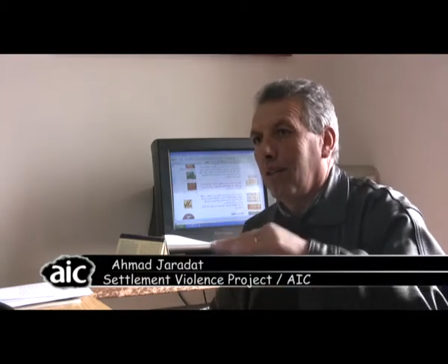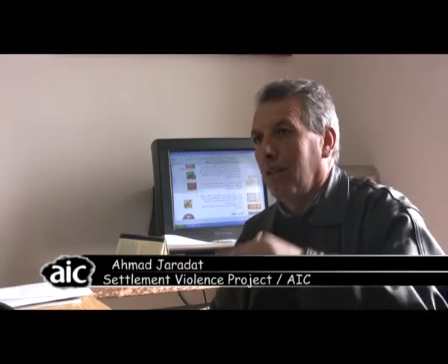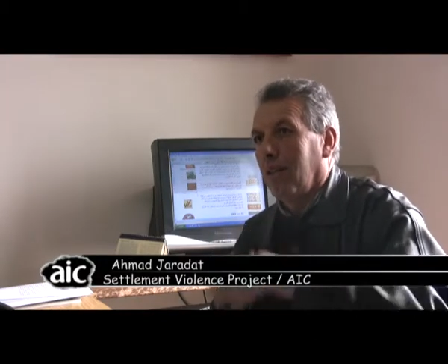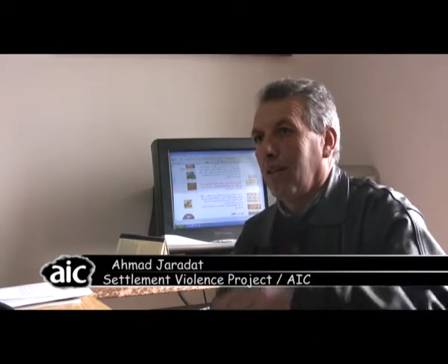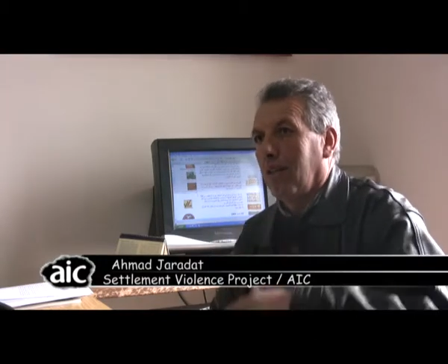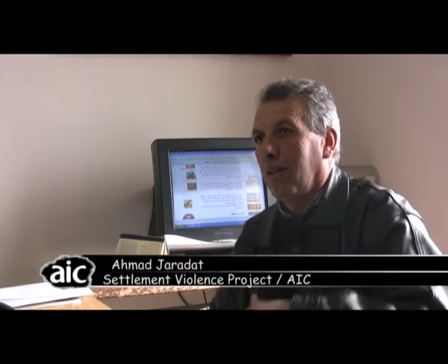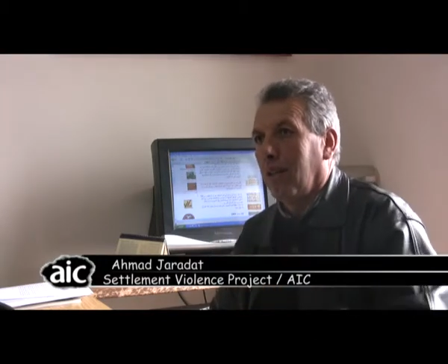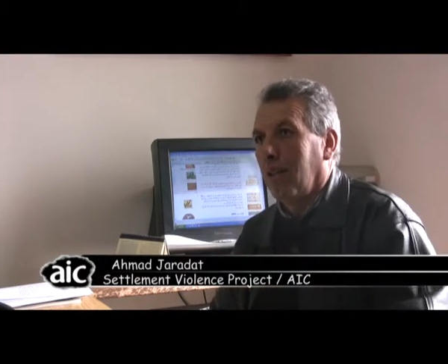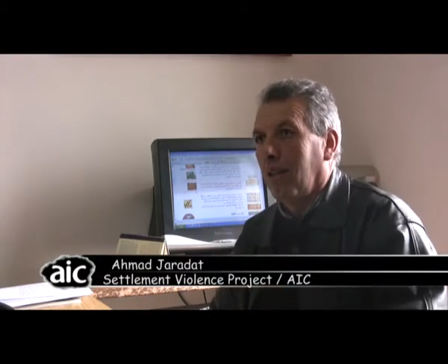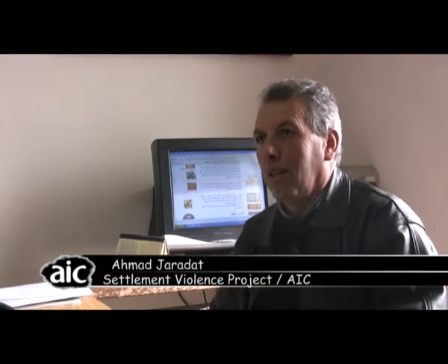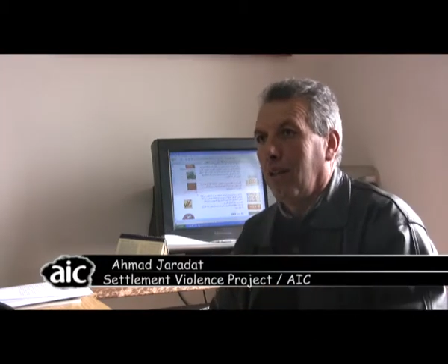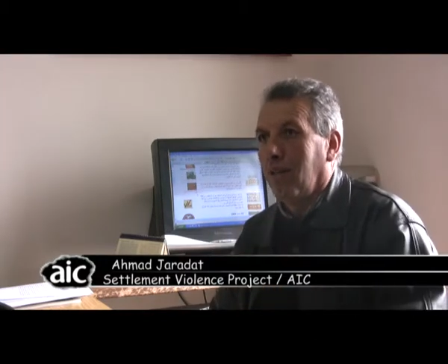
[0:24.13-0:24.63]

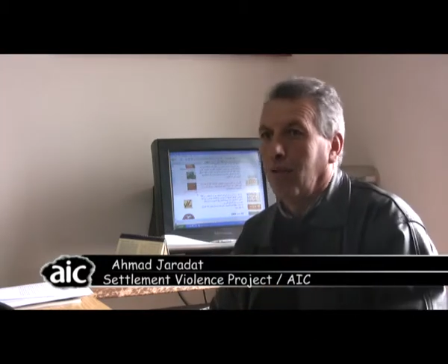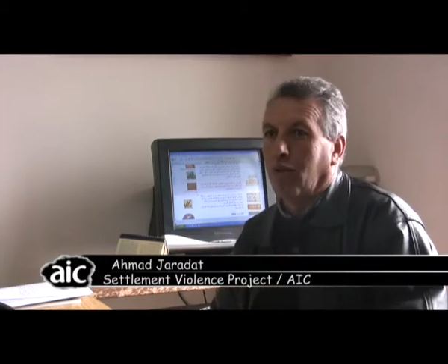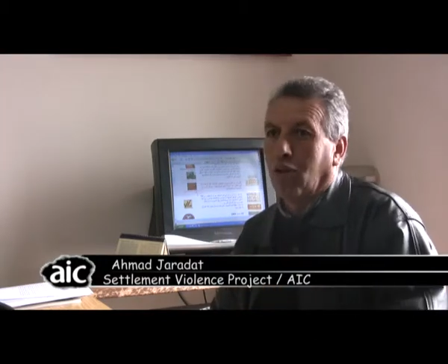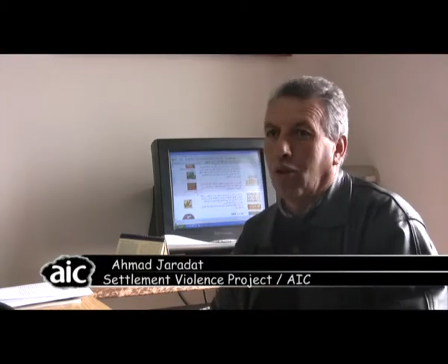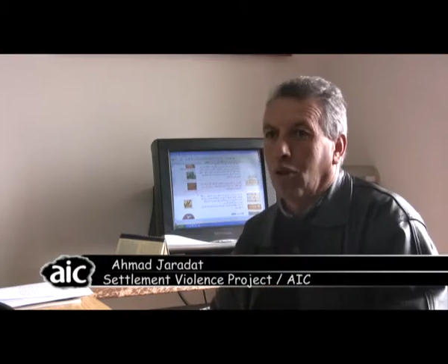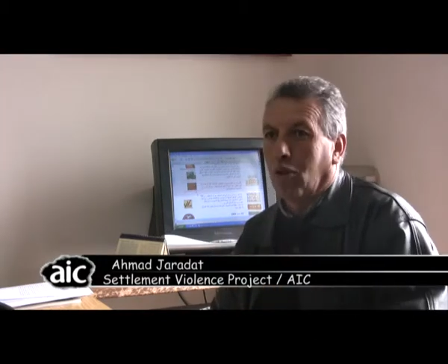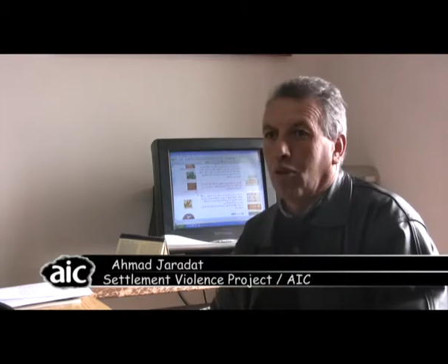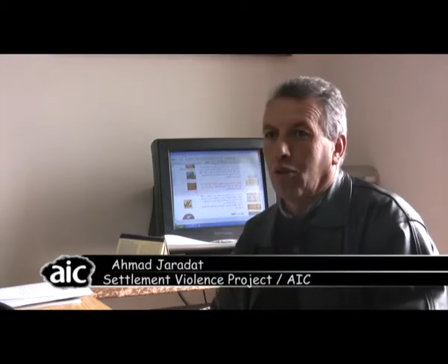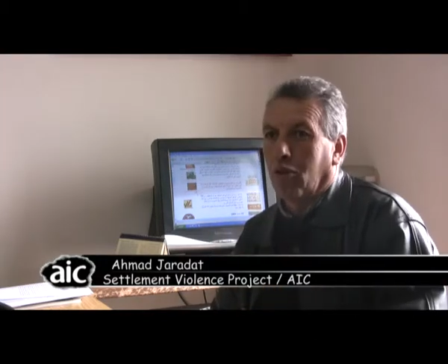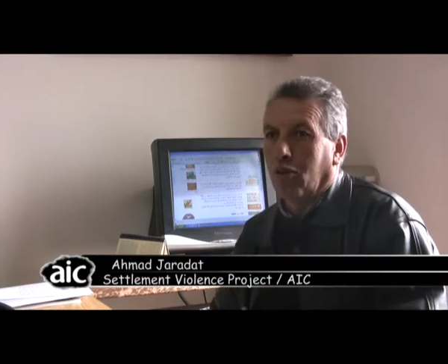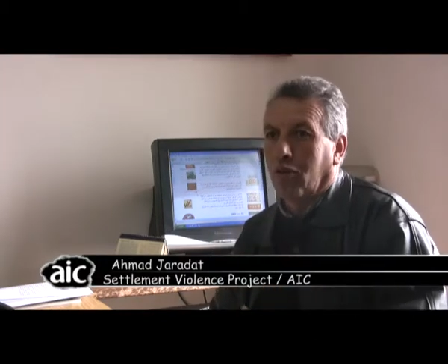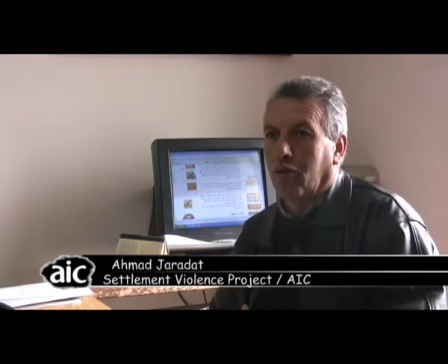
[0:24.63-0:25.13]
level
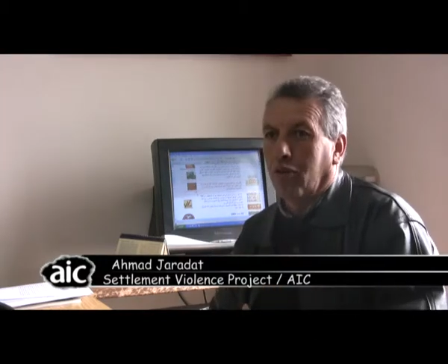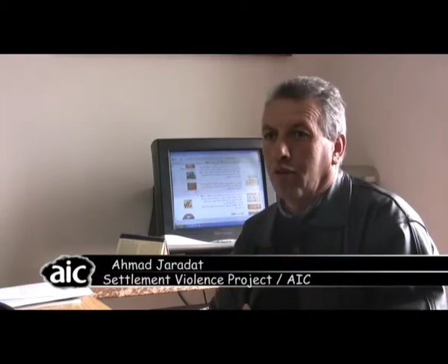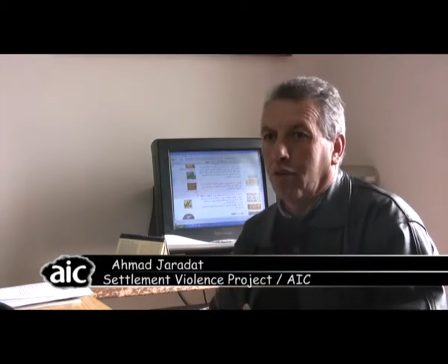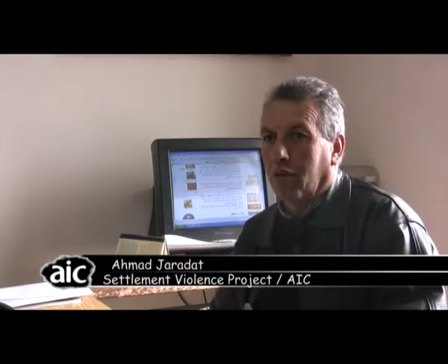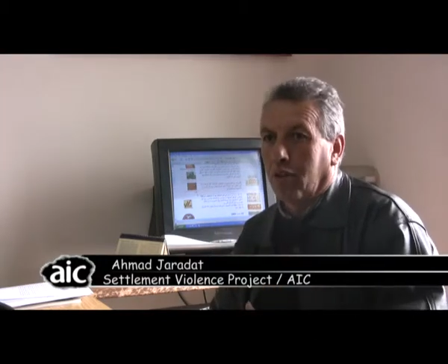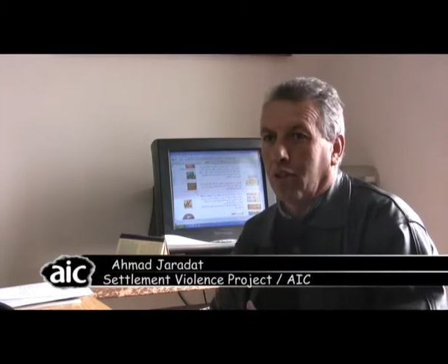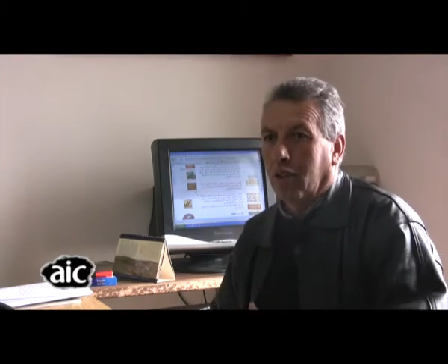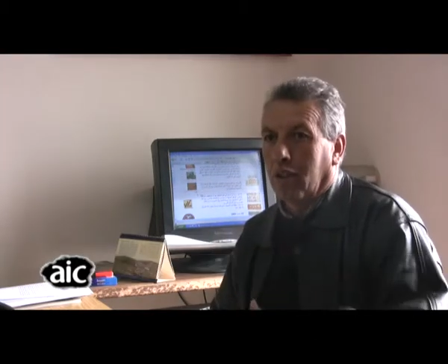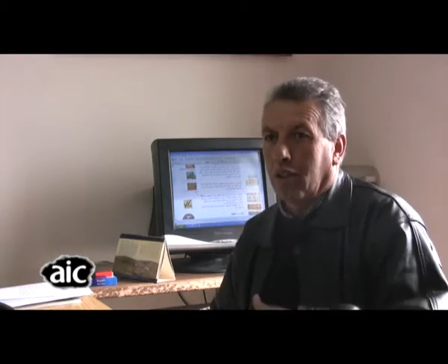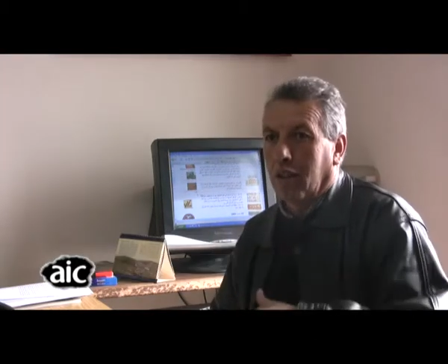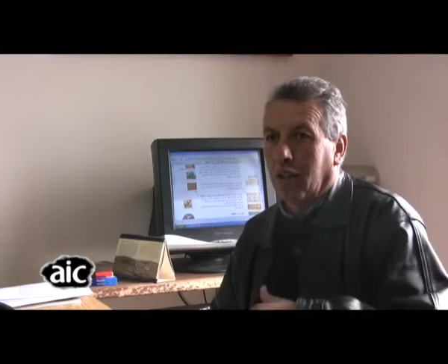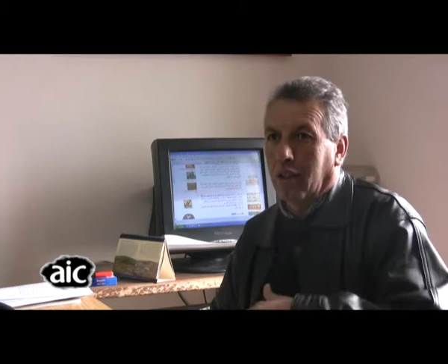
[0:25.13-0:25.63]
of
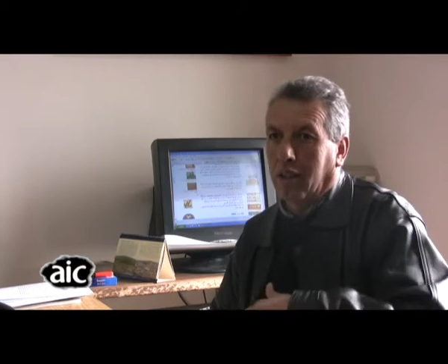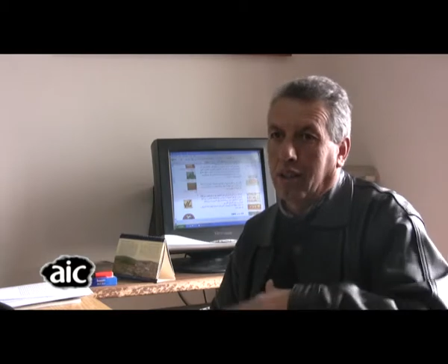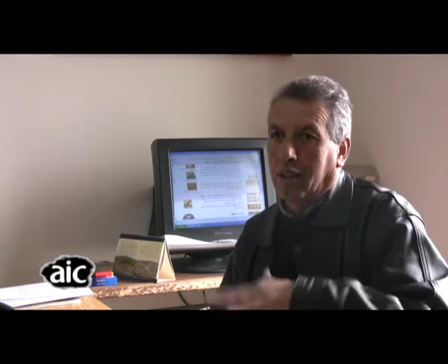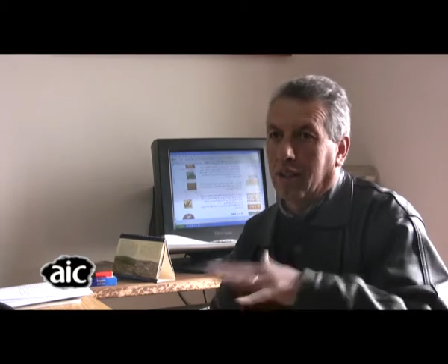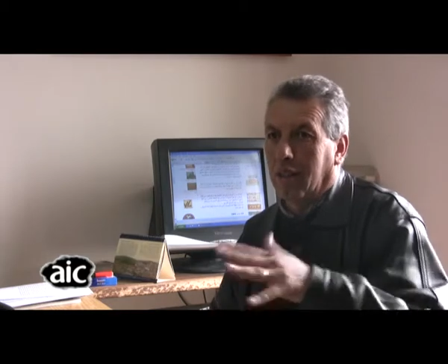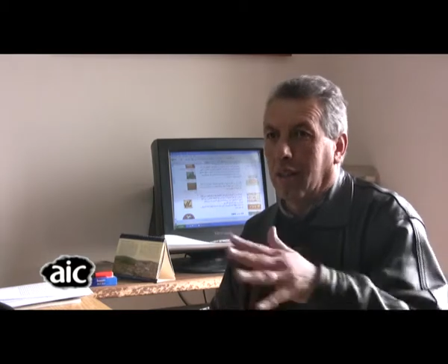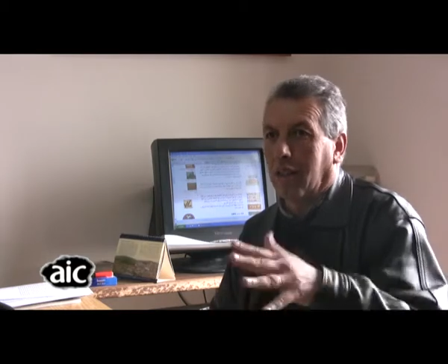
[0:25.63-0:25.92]
these